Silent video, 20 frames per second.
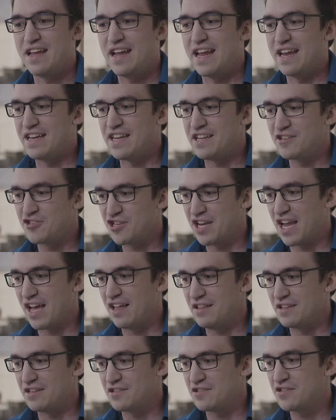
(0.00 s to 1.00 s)
And he
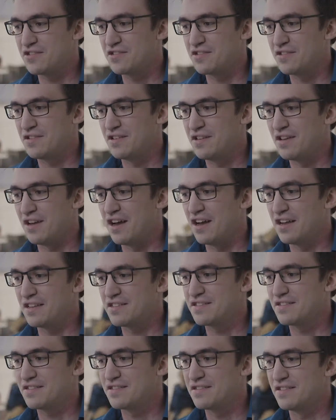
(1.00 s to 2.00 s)
challenged
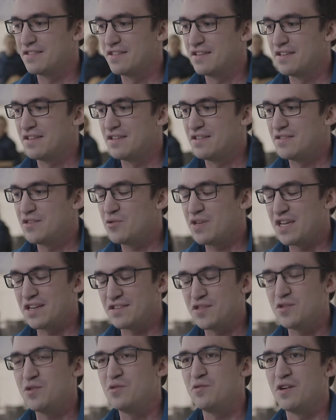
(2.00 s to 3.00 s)
us to
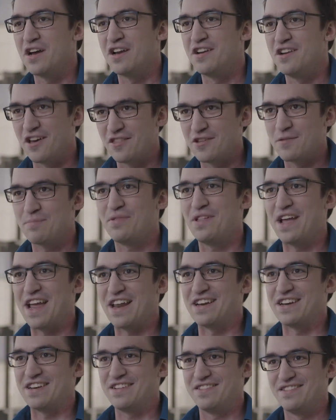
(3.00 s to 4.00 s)
get to another
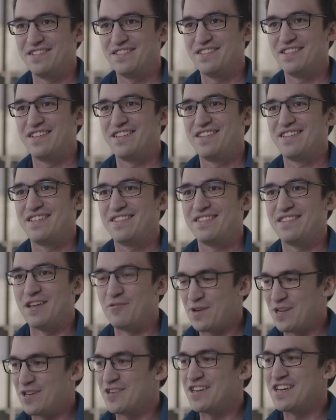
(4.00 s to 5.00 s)
planet
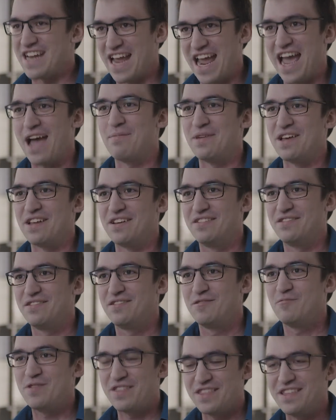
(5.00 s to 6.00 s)
that we could inhabit
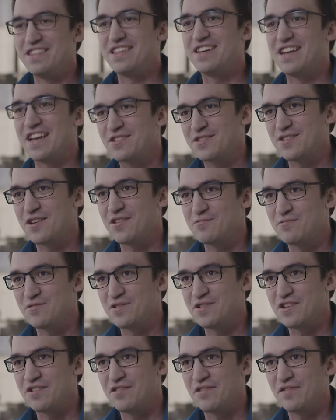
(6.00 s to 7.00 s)
within the next
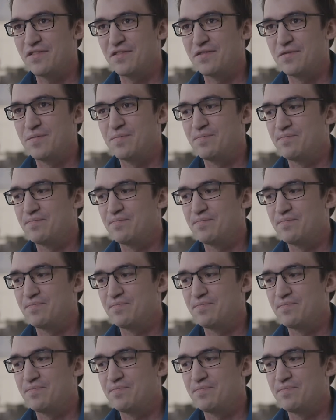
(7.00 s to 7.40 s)
100 years.